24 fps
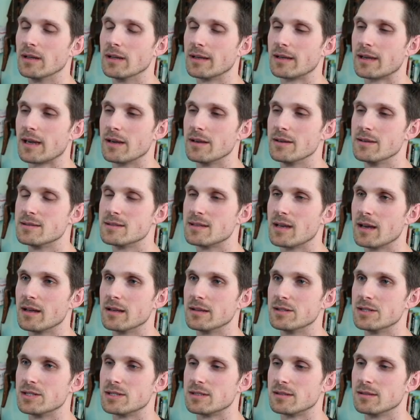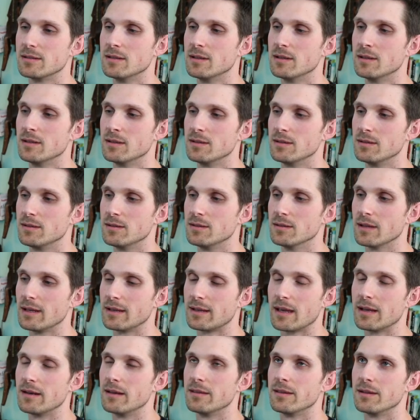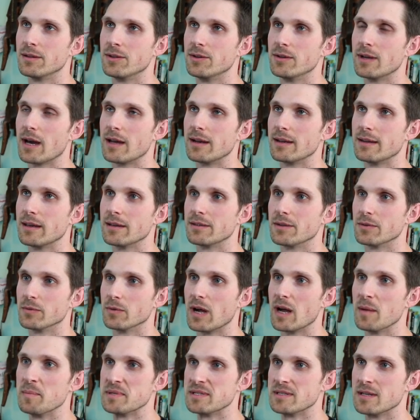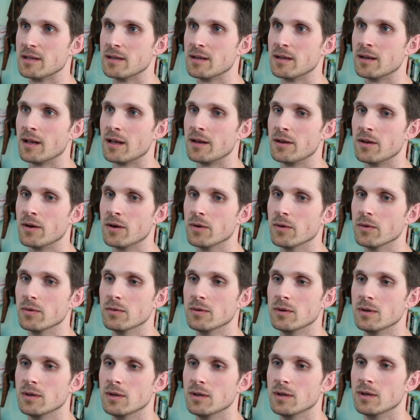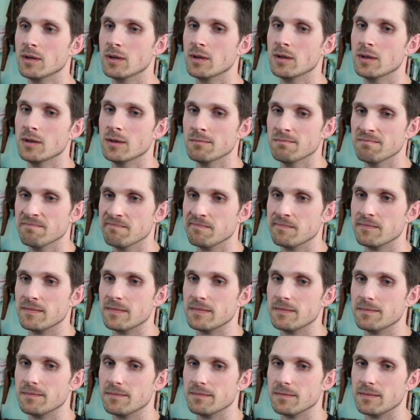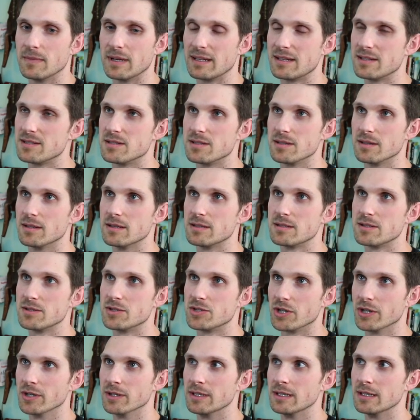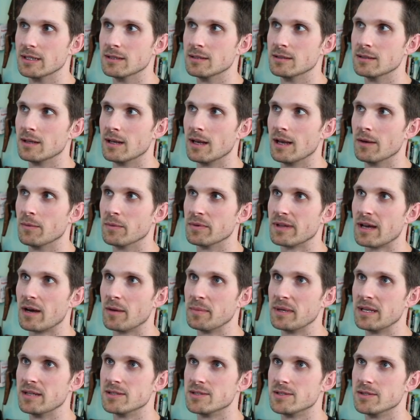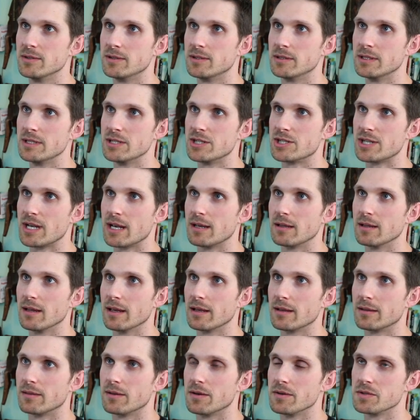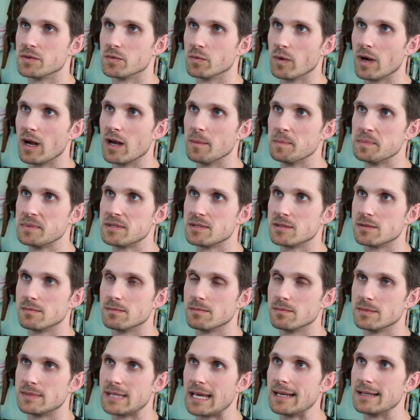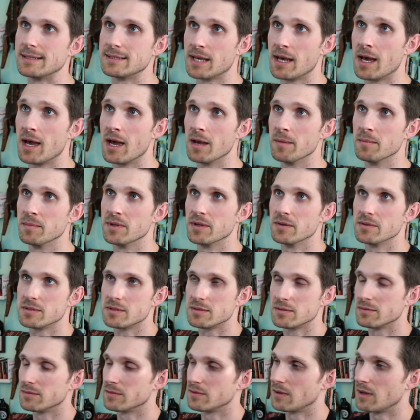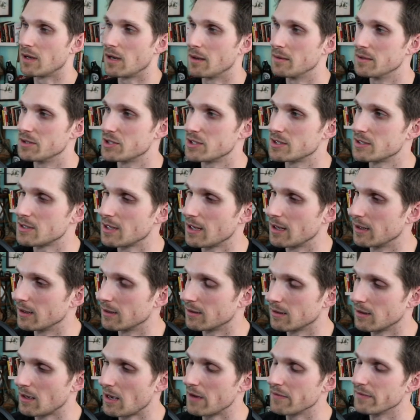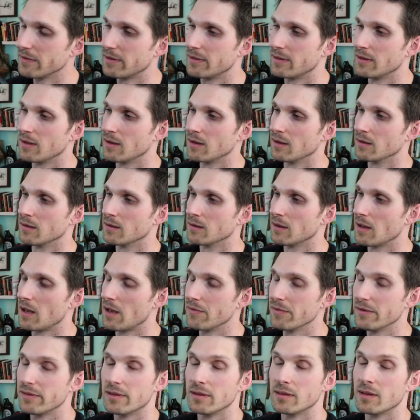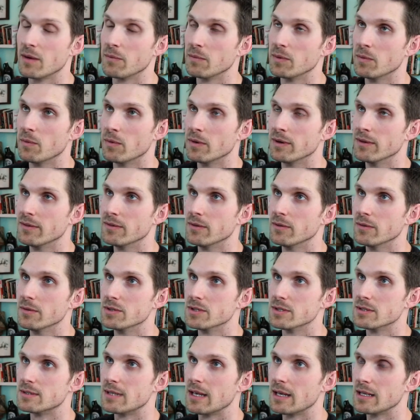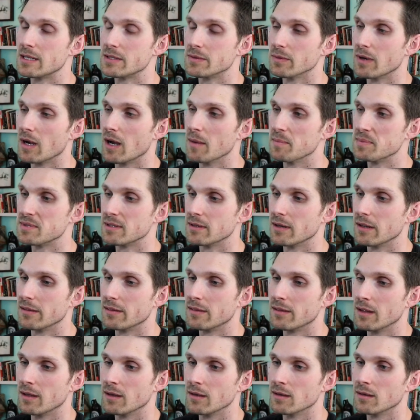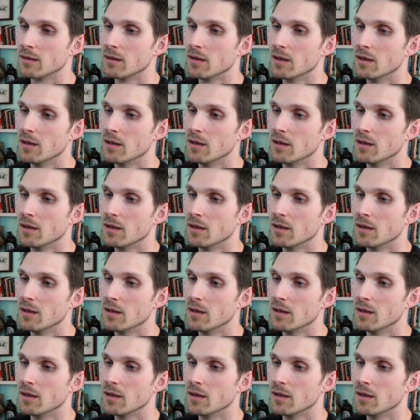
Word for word: like how you said just yeah. like anything, you got to get the reps in. And I know like it's a journey, and without being too cliche, like those reps take time. And those I was just like yeah. everything, everything that we want to do, it just takes reps. And I think